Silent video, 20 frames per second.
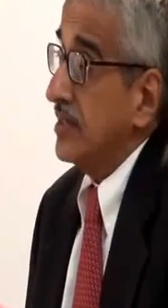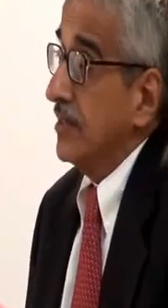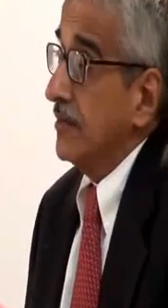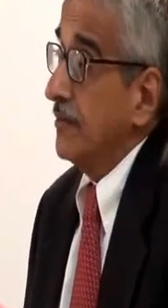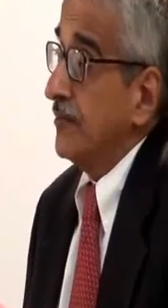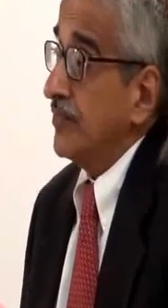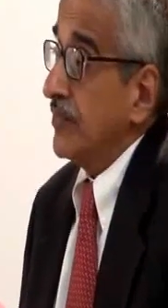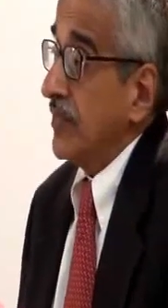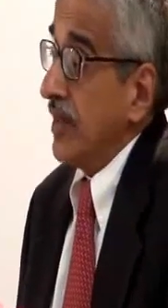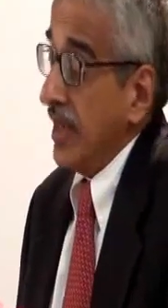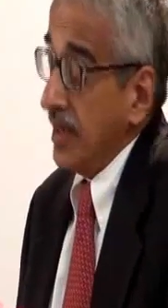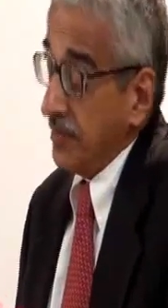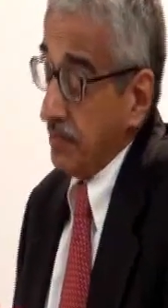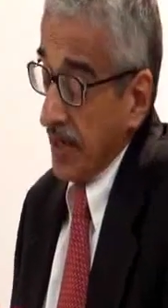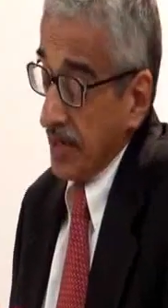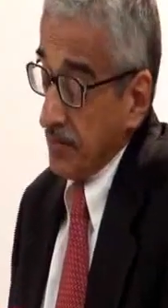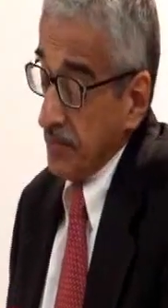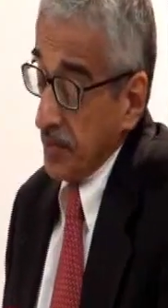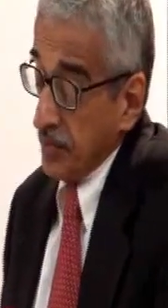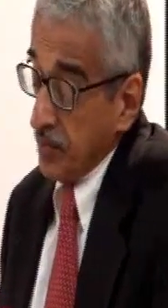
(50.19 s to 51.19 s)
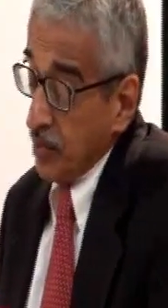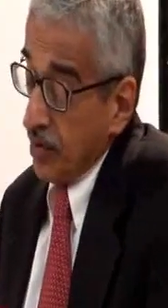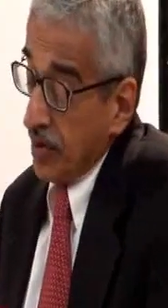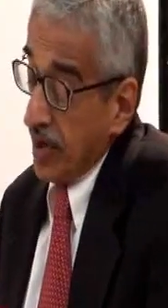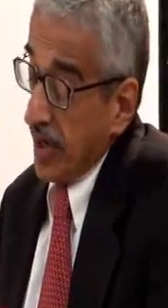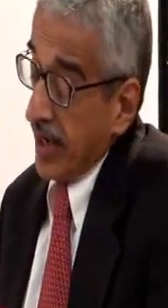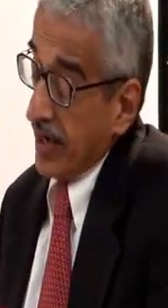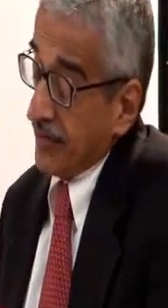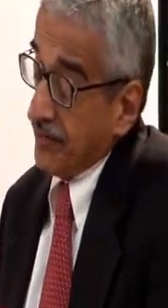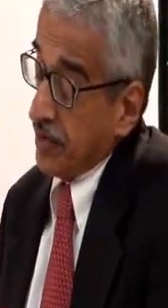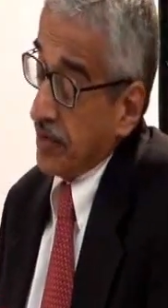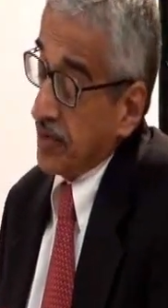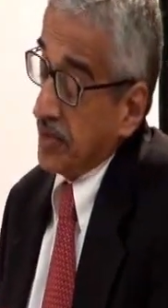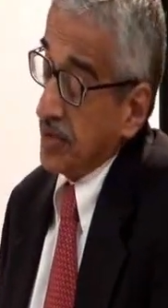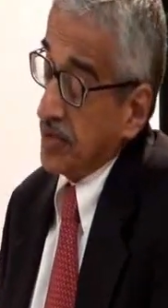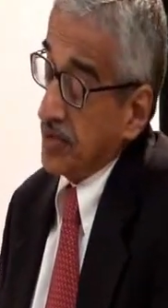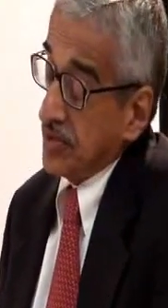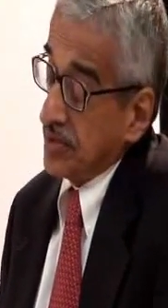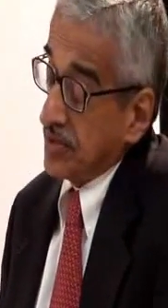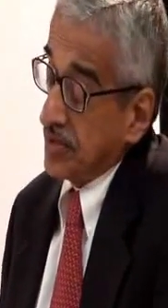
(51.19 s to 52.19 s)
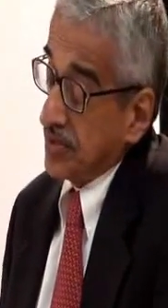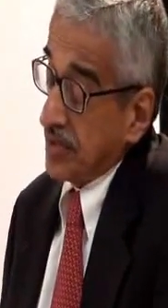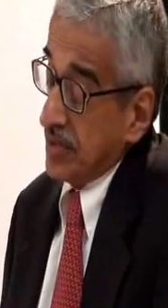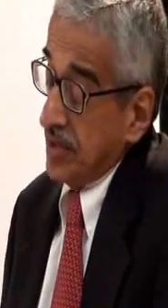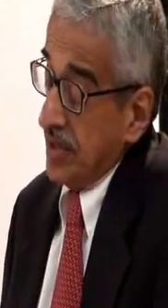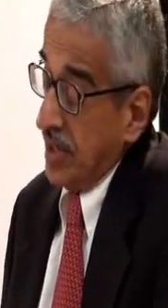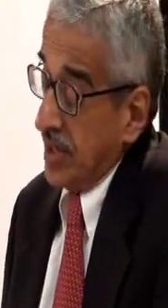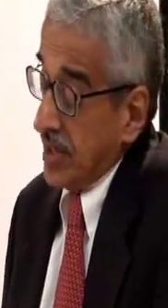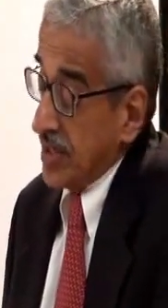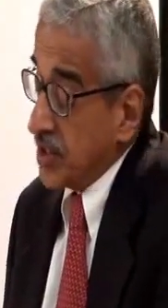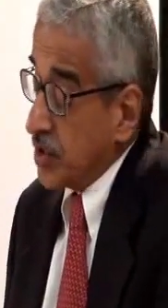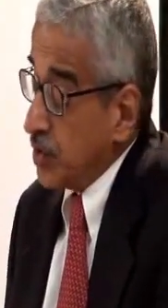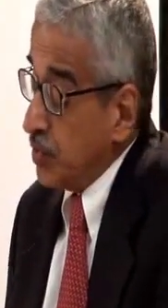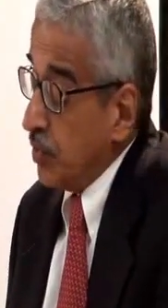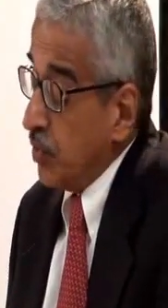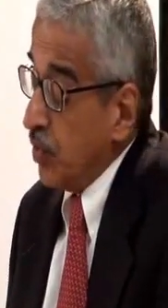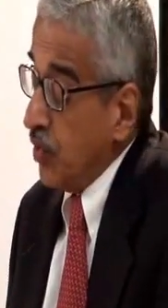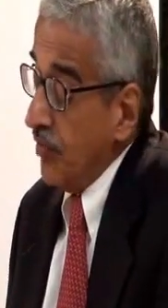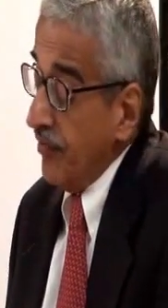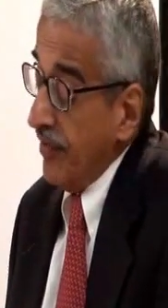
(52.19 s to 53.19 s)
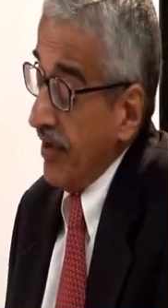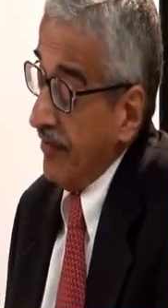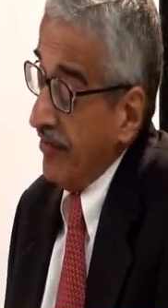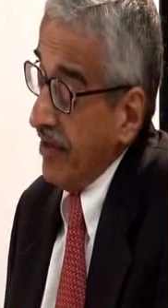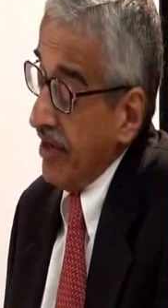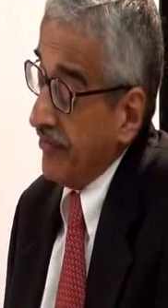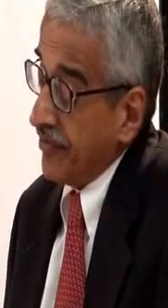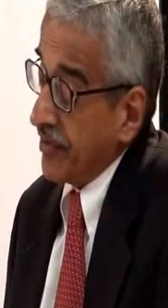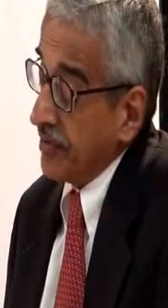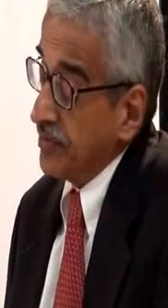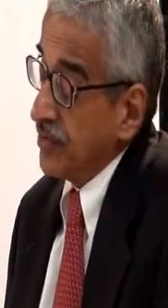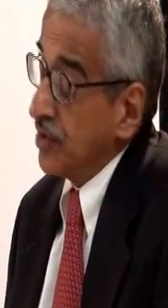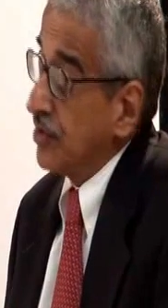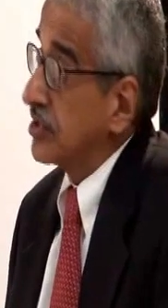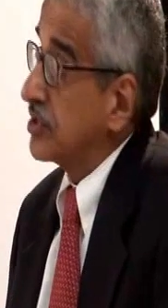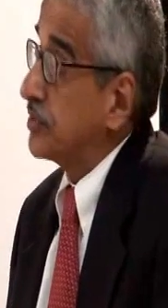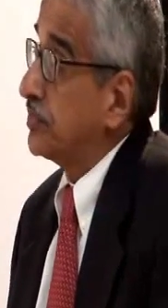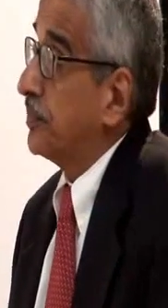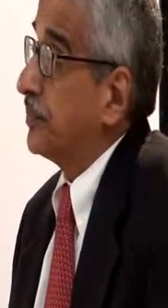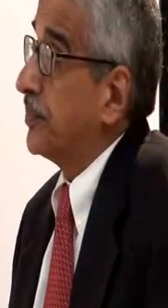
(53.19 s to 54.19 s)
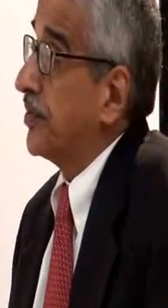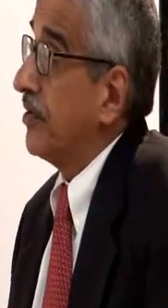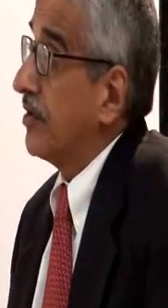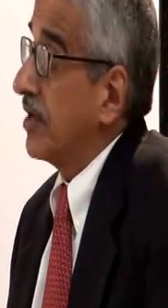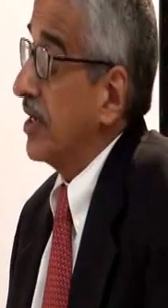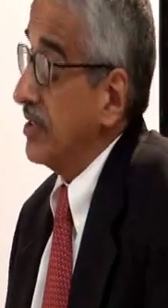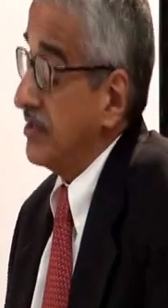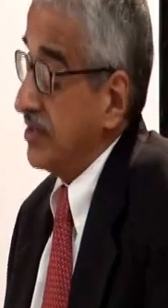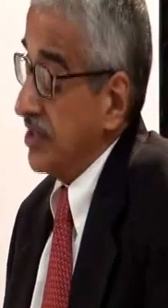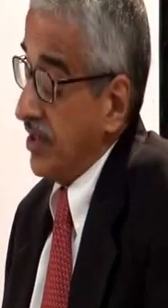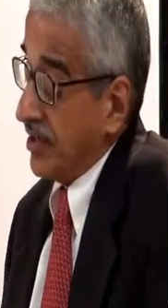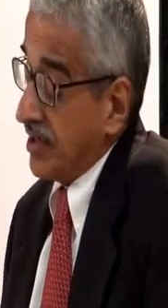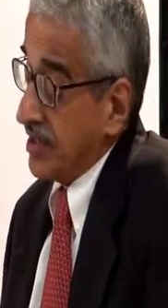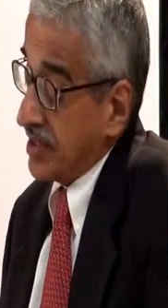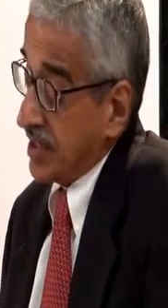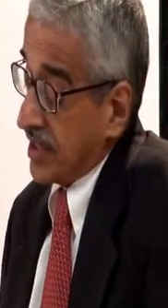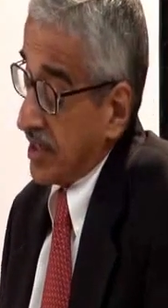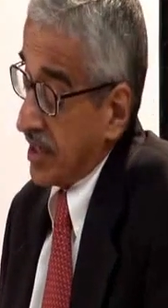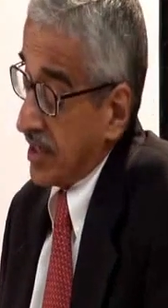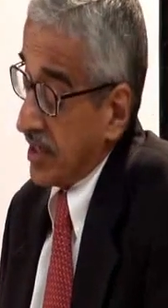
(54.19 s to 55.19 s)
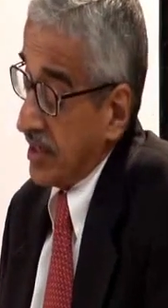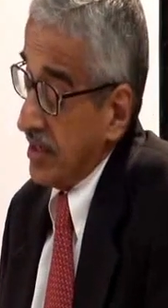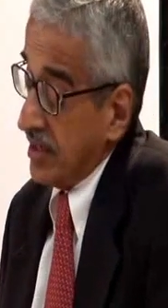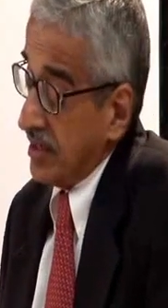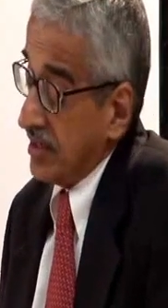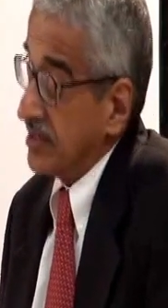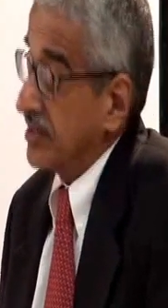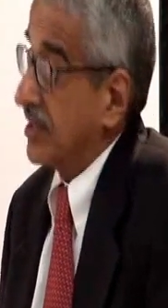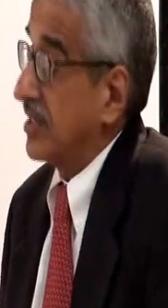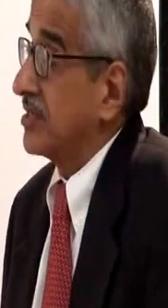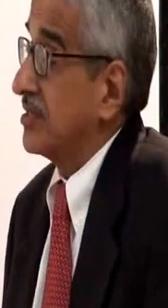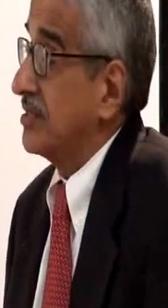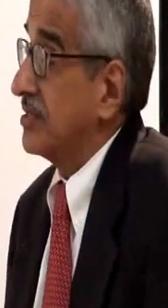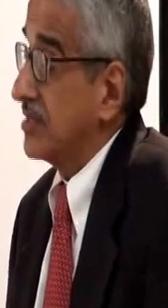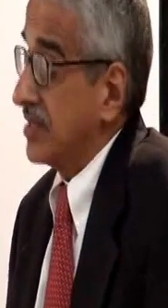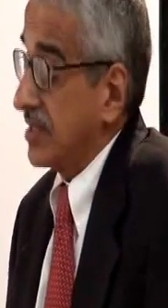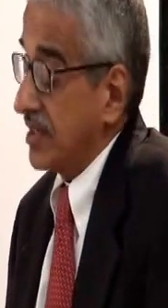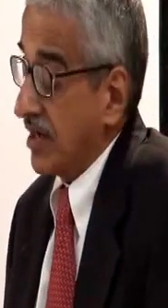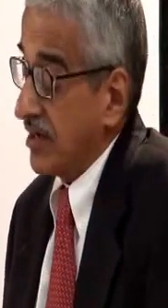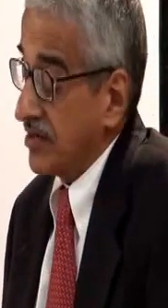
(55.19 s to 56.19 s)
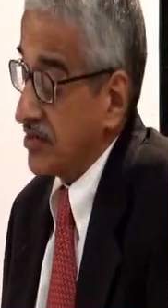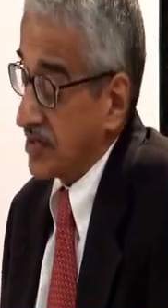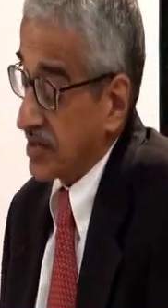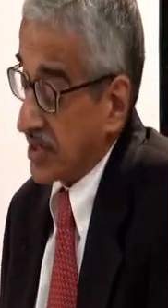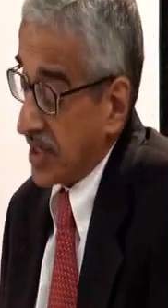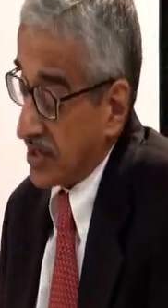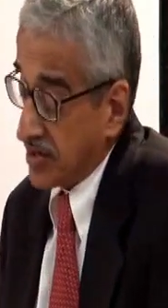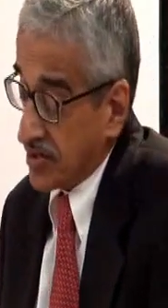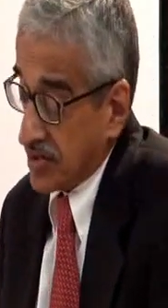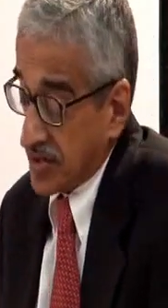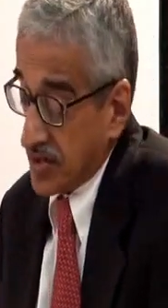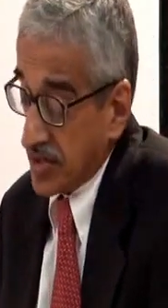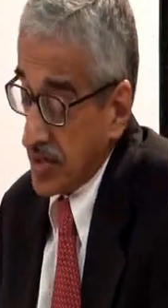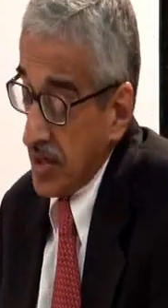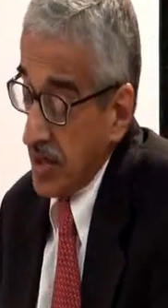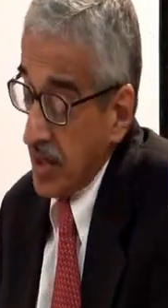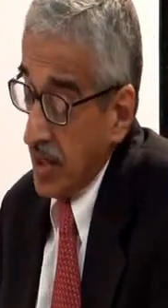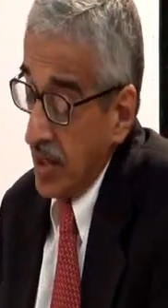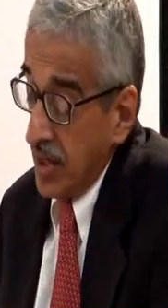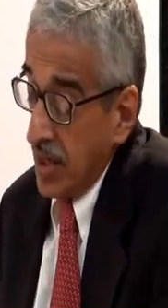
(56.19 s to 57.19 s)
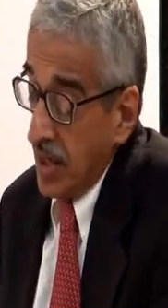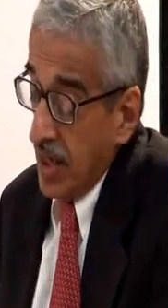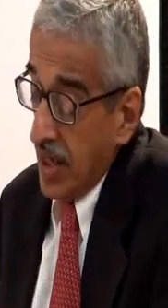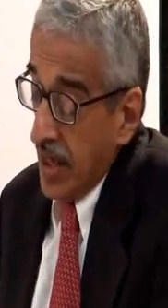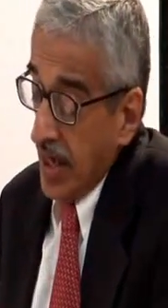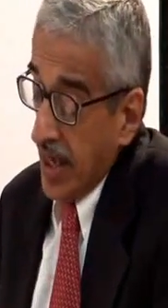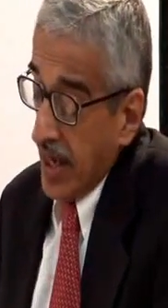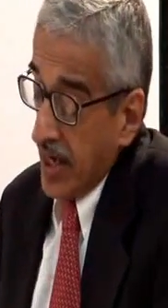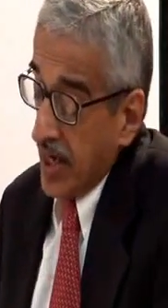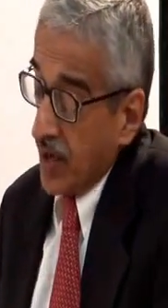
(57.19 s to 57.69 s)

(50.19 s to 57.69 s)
But it might be more advantageous to move away from those purely theoretical discussions and constructs